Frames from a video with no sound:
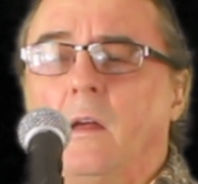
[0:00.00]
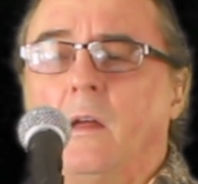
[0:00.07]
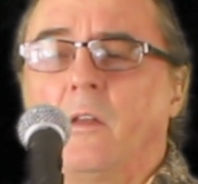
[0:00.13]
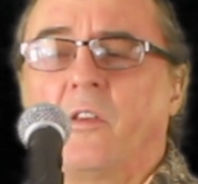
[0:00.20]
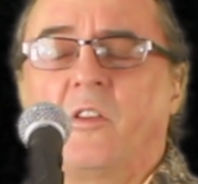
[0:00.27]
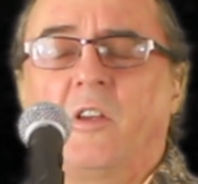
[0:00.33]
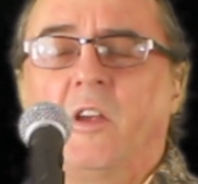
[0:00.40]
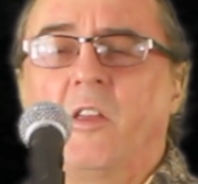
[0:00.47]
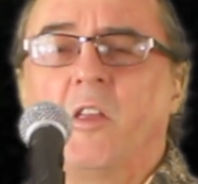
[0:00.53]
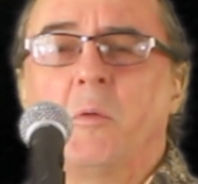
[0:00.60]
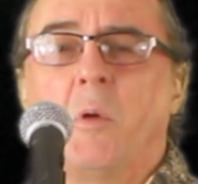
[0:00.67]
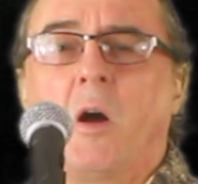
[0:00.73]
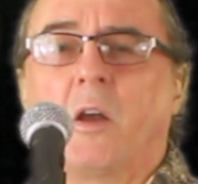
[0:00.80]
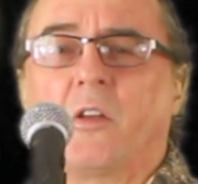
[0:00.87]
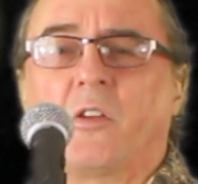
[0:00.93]
And seeing
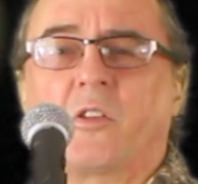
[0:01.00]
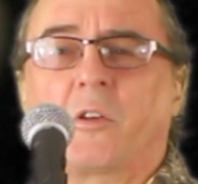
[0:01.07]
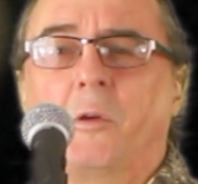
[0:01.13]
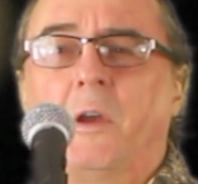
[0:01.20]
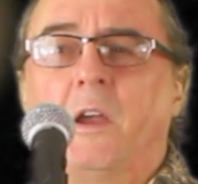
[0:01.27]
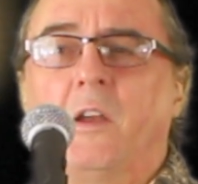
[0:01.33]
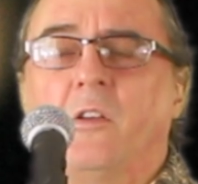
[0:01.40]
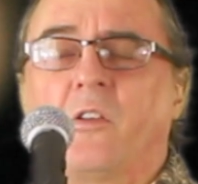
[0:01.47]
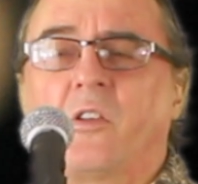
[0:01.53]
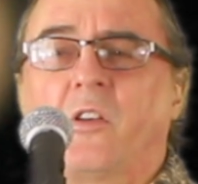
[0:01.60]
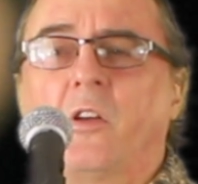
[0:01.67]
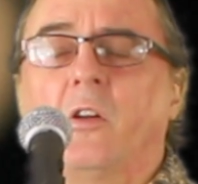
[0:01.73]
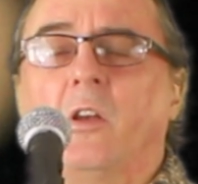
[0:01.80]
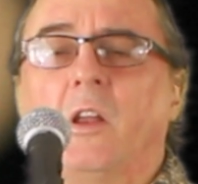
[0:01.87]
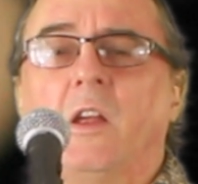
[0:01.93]
them on a screen
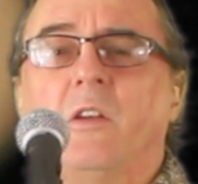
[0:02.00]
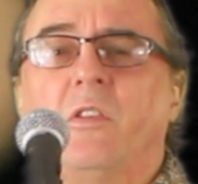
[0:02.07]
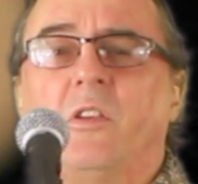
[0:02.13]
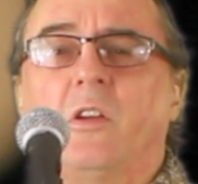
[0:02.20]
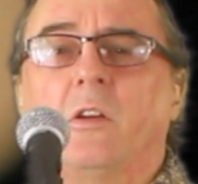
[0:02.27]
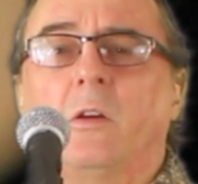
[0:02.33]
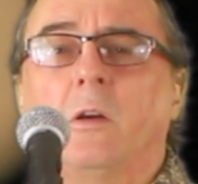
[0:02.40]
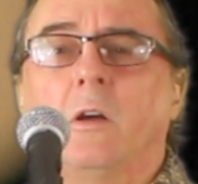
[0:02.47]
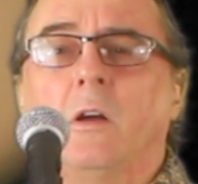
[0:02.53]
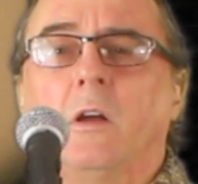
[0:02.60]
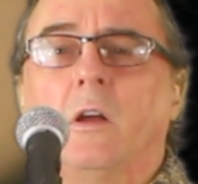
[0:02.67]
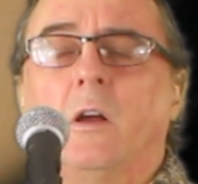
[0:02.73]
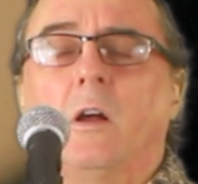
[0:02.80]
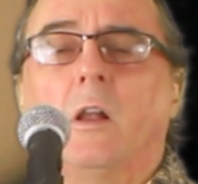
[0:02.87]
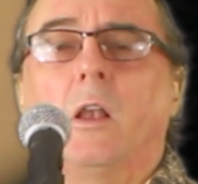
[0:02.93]
still leaves you
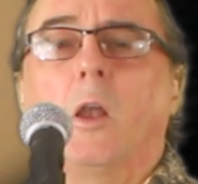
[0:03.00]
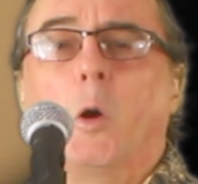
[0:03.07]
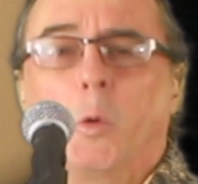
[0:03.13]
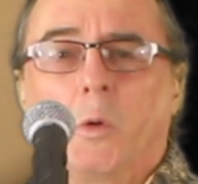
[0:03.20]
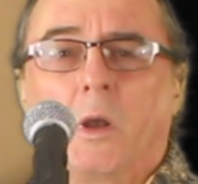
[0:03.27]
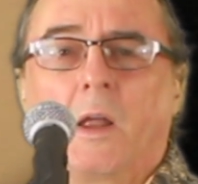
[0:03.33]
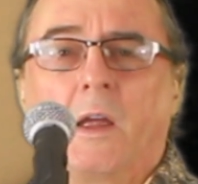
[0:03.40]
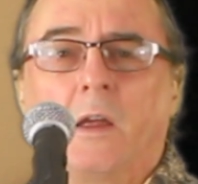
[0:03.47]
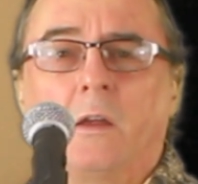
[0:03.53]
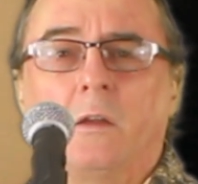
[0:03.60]
lonely.